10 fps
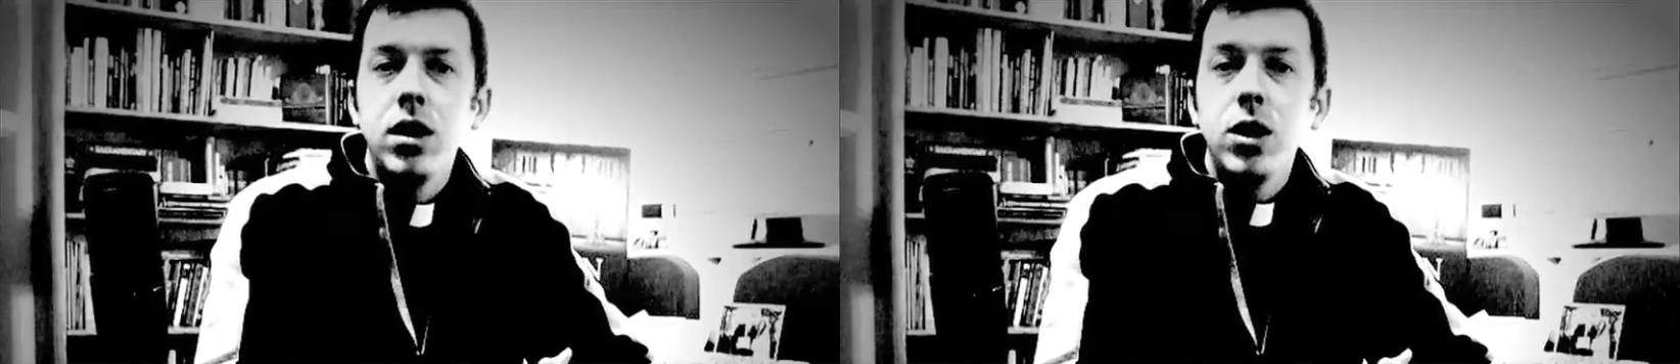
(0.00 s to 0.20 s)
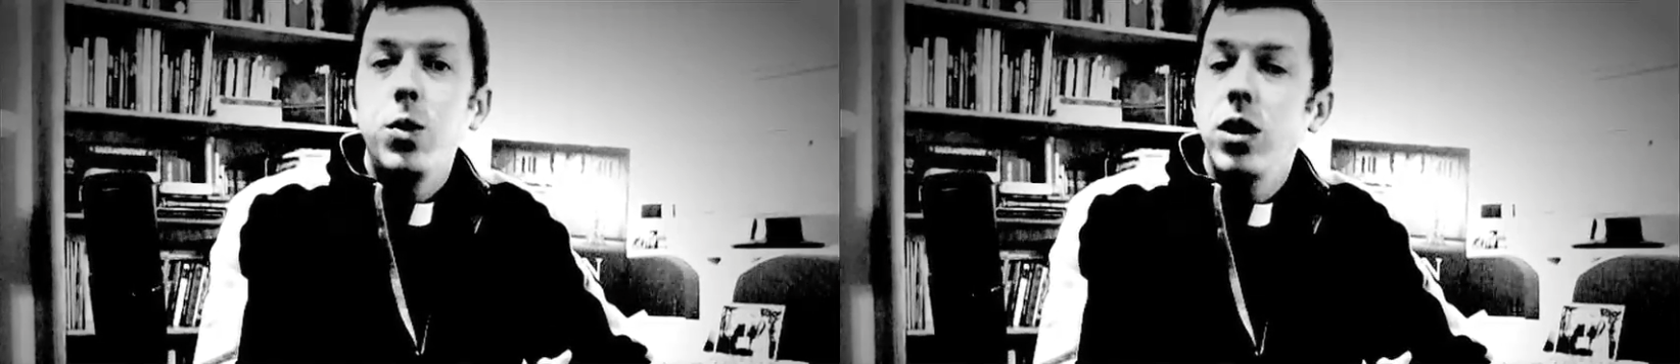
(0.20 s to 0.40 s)

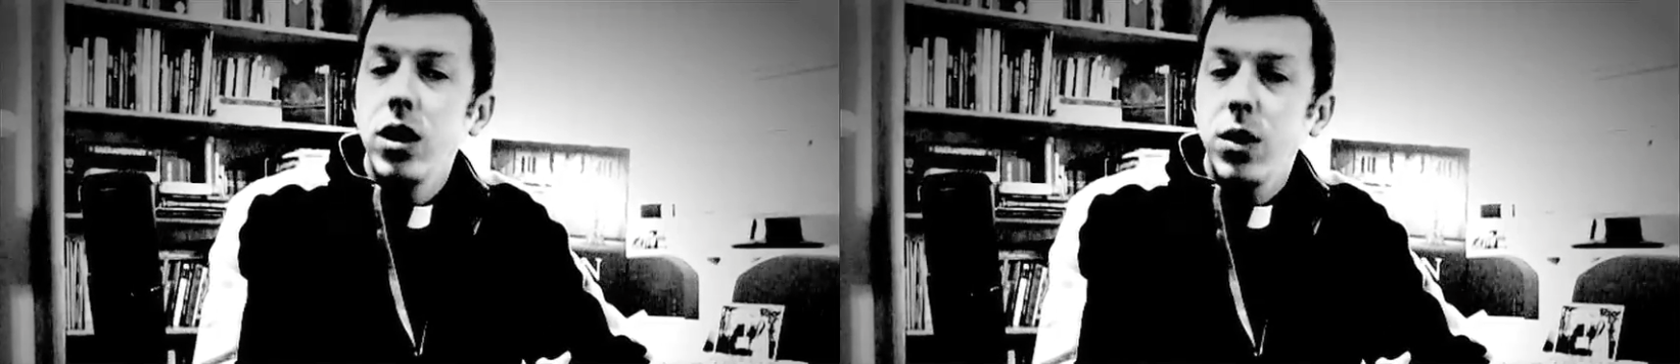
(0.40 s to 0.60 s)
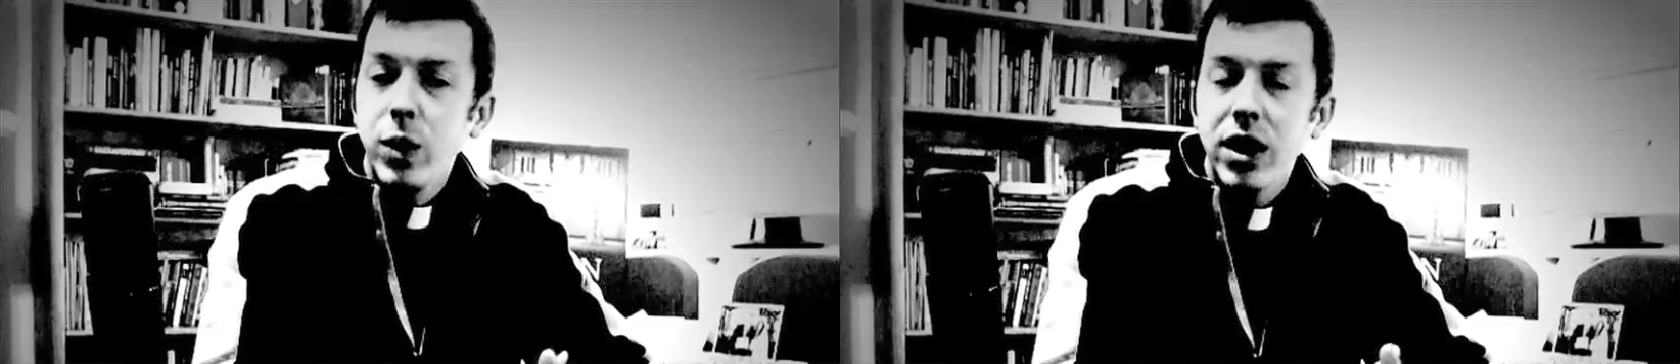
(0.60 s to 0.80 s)
We at
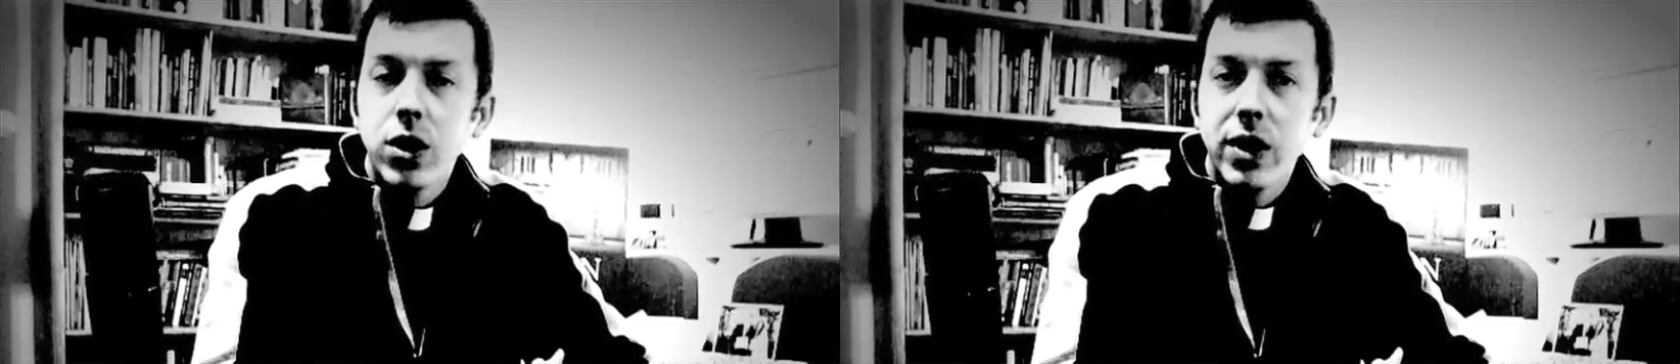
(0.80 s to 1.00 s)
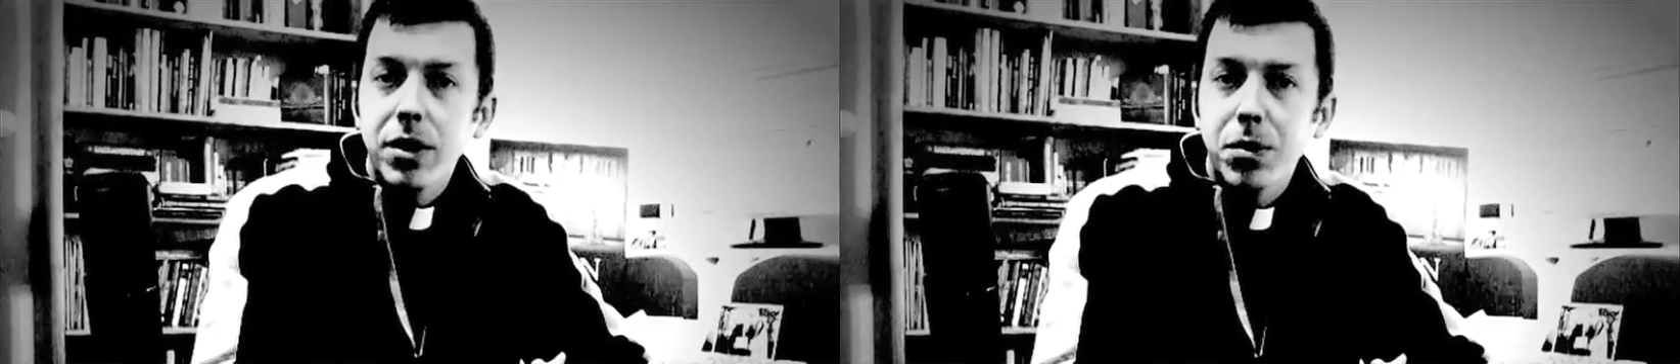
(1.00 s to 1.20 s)

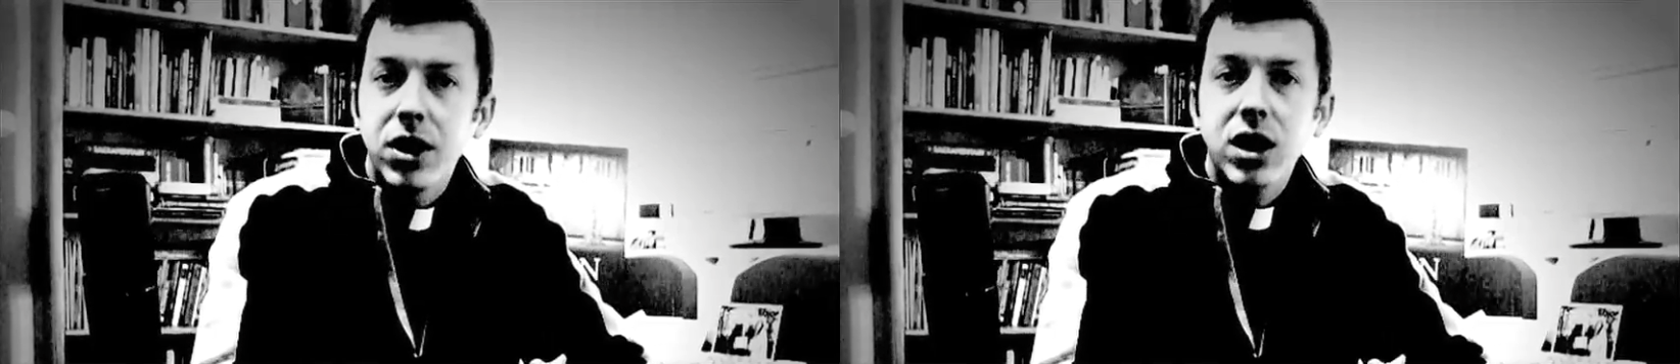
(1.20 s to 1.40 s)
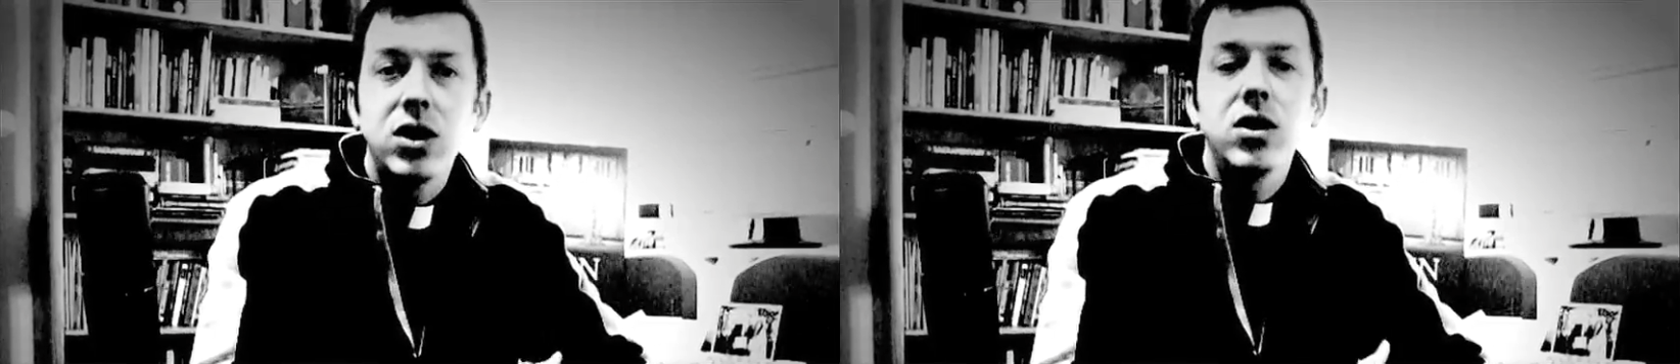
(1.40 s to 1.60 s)
Lolik
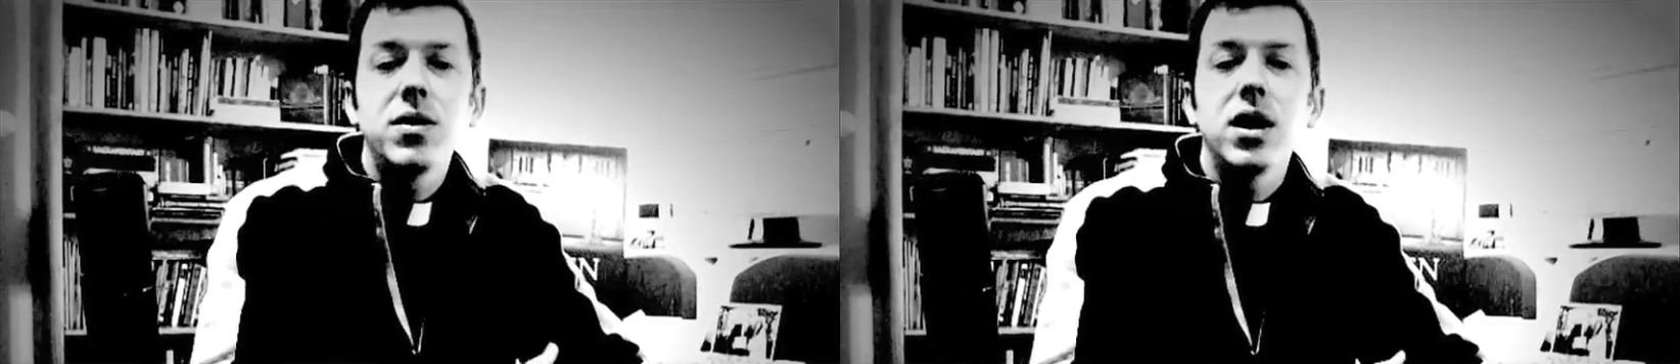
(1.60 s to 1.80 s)
Productions are very